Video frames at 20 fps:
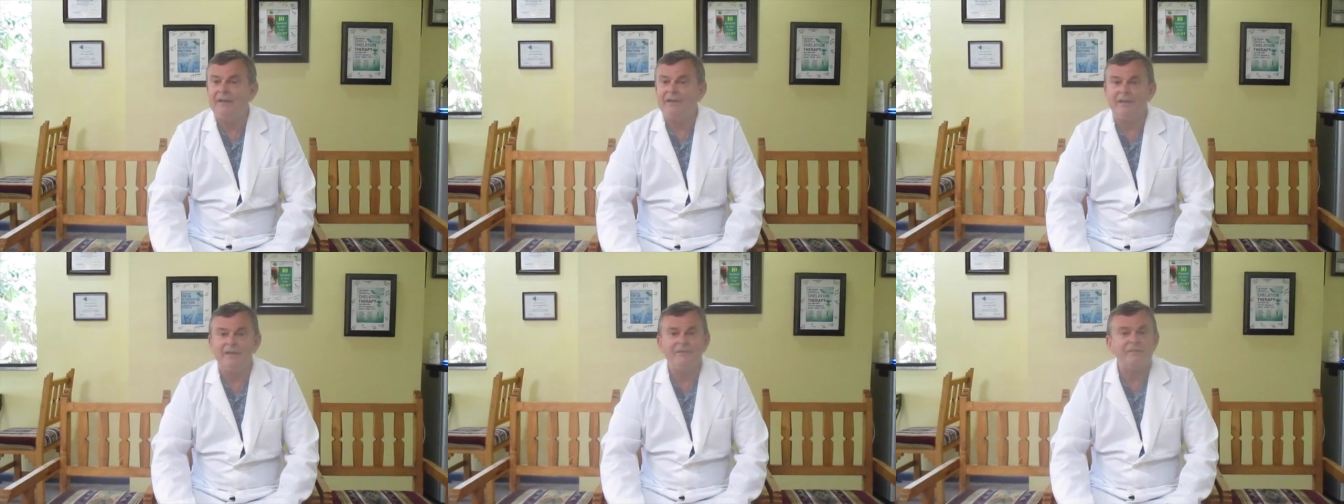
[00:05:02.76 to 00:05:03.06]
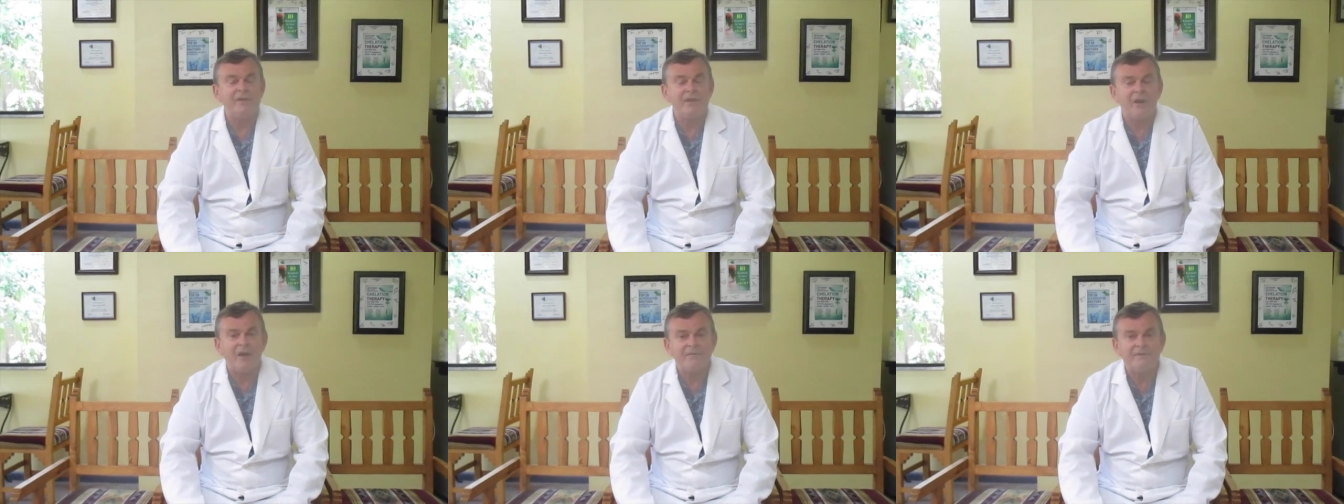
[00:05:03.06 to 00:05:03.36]

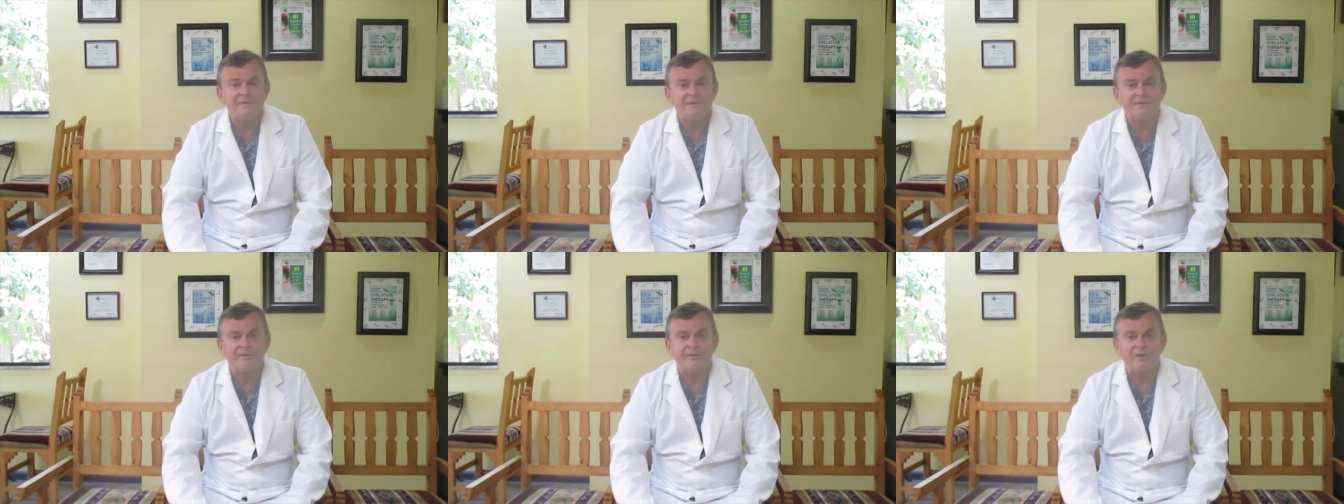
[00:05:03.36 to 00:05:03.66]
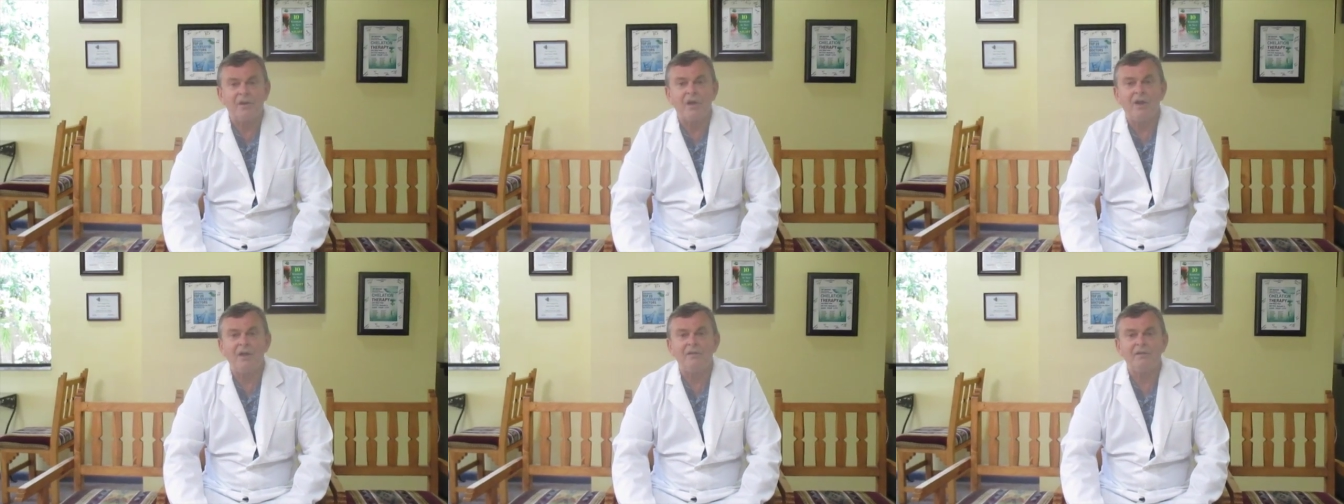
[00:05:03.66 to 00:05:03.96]
give the office a
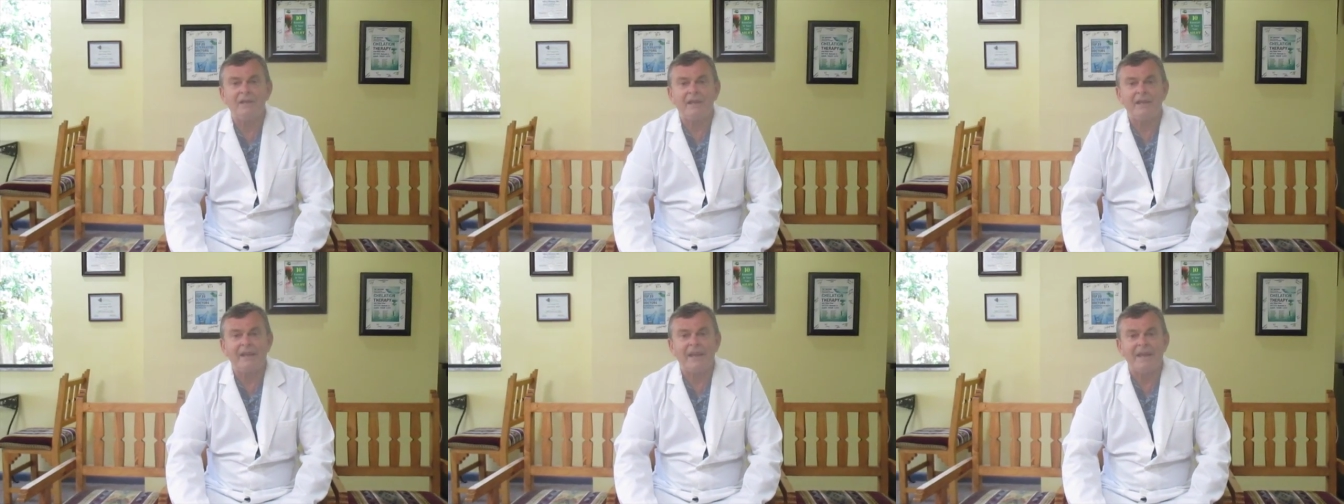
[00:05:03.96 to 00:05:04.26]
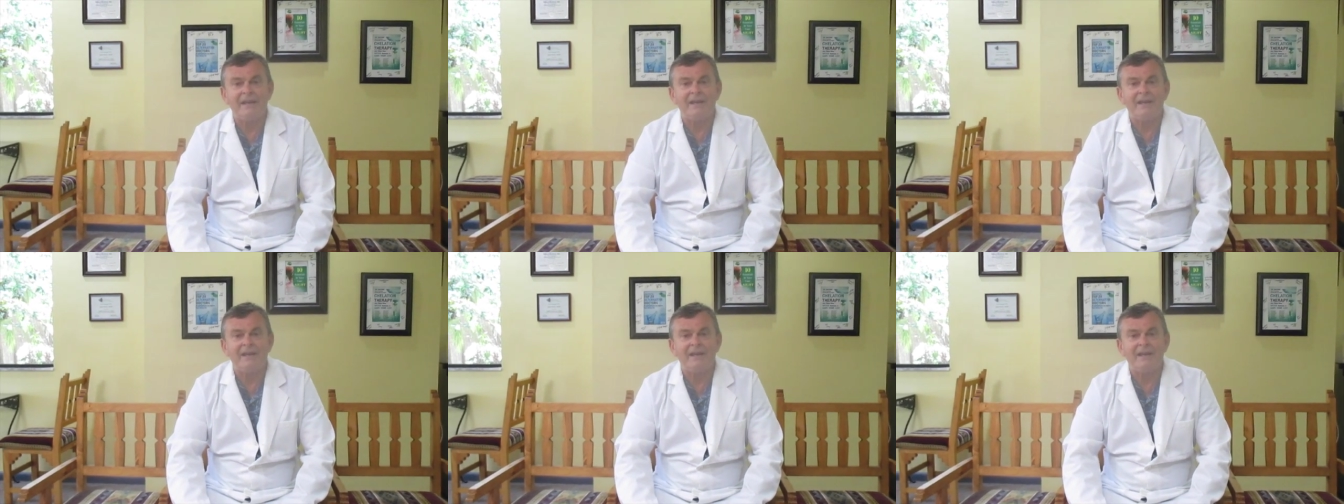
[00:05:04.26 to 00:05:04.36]
call at